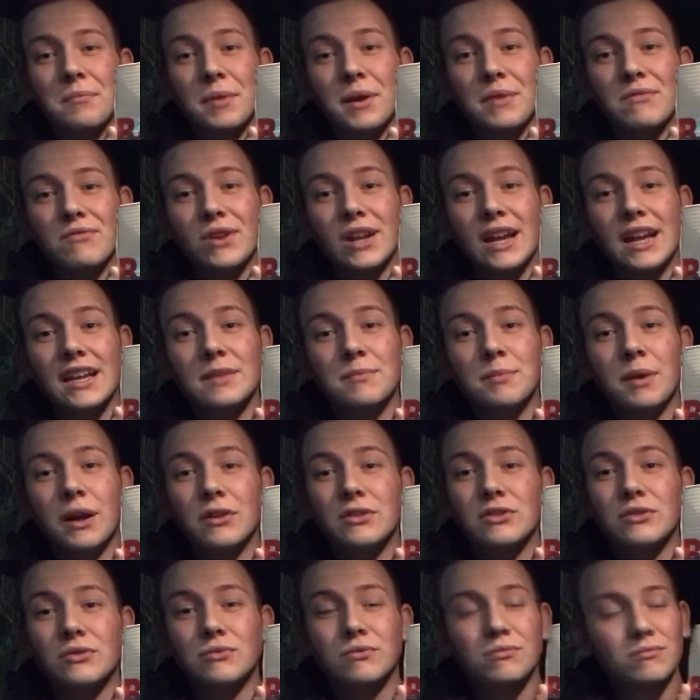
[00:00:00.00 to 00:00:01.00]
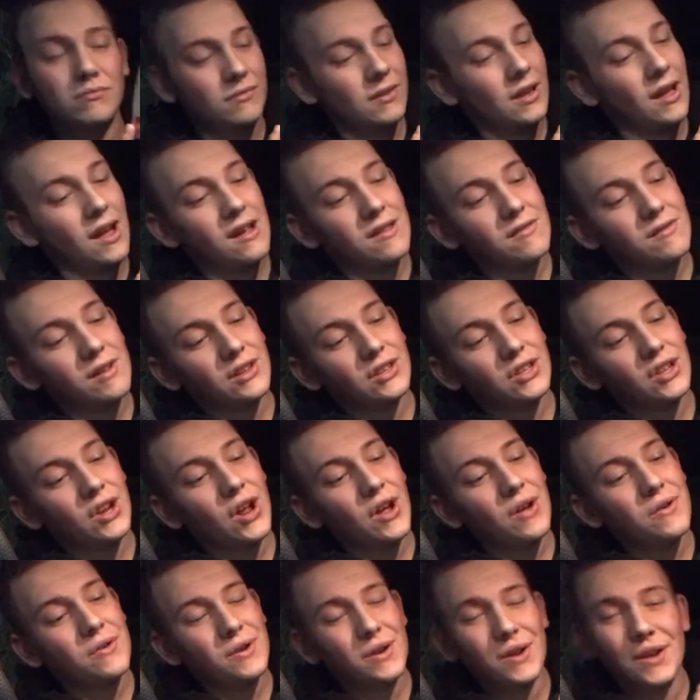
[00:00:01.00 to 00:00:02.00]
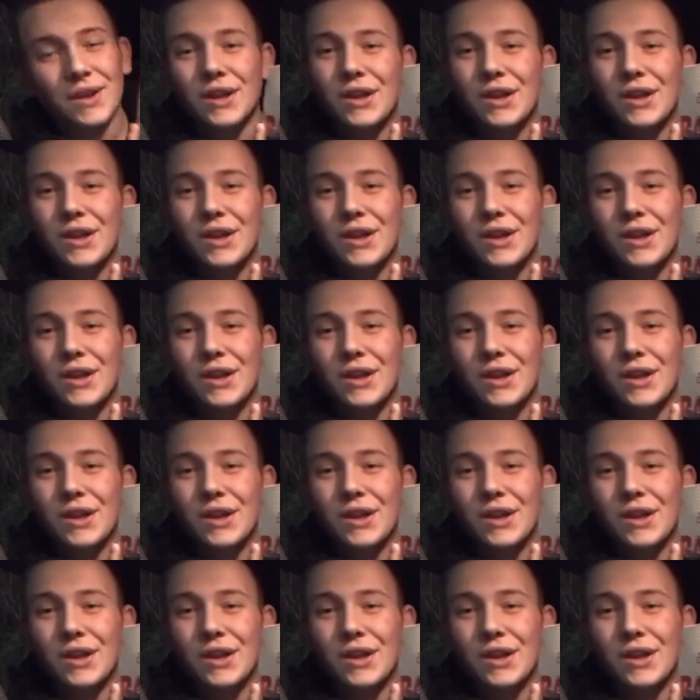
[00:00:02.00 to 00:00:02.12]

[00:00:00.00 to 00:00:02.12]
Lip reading: been released, but I don't know.